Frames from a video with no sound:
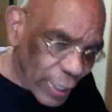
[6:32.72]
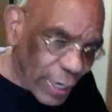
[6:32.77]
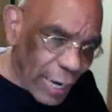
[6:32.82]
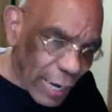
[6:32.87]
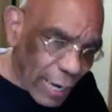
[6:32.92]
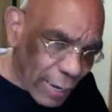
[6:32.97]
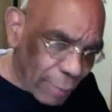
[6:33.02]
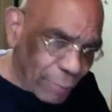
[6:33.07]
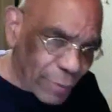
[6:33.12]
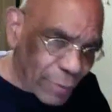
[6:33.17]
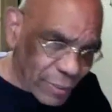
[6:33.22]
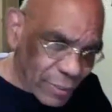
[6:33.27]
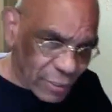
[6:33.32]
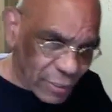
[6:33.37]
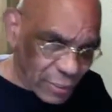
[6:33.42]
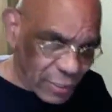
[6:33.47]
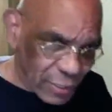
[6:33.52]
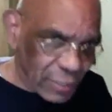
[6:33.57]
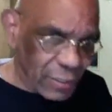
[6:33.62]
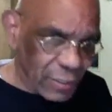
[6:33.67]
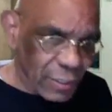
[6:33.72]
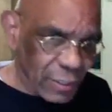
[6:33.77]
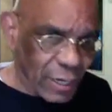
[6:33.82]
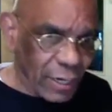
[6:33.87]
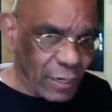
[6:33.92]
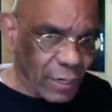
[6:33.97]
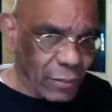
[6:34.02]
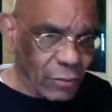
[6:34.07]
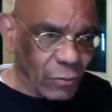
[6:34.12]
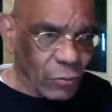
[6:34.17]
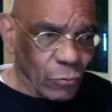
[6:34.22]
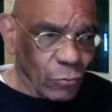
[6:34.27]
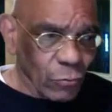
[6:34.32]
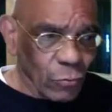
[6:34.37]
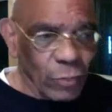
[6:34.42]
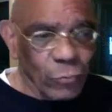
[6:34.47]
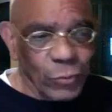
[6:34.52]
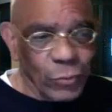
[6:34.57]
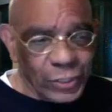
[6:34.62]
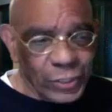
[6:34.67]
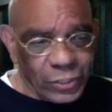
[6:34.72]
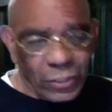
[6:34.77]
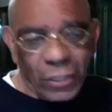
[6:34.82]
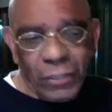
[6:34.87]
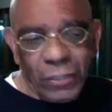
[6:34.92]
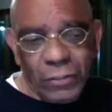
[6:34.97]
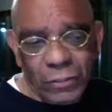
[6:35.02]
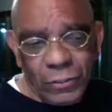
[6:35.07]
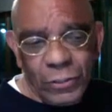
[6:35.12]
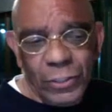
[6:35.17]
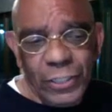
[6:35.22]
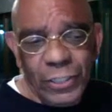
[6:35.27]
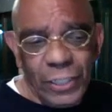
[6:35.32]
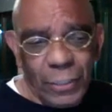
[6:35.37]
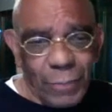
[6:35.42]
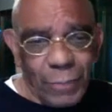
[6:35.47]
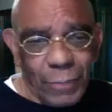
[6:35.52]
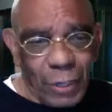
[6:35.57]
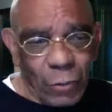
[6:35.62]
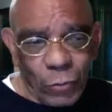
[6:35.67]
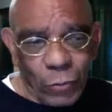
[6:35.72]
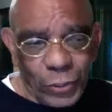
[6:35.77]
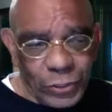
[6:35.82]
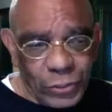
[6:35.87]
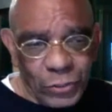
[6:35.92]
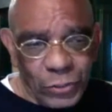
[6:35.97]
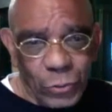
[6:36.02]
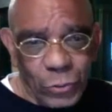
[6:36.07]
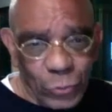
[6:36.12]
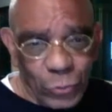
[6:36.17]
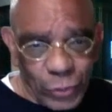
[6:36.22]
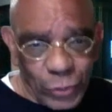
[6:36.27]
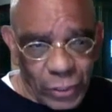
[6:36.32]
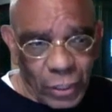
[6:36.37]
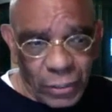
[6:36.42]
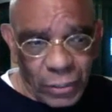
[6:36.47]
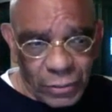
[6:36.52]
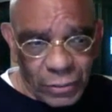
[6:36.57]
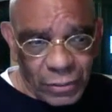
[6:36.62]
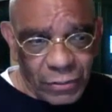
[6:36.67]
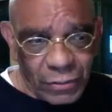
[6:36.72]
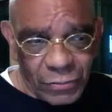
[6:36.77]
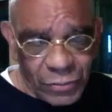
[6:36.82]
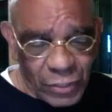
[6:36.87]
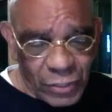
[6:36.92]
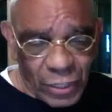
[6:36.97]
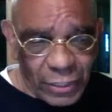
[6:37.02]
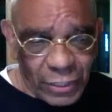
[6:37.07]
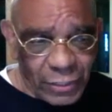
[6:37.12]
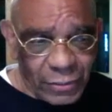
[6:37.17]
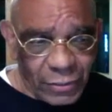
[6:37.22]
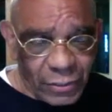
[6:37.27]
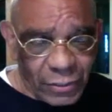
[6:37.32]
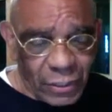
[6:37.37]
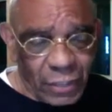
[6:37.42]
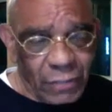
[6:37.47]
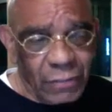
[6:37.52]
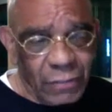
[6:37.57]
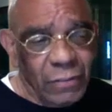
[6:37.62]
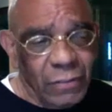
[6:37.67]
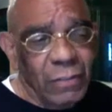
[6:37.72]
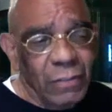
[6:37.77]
happens in that when we start learning about what's new in cognitive science, and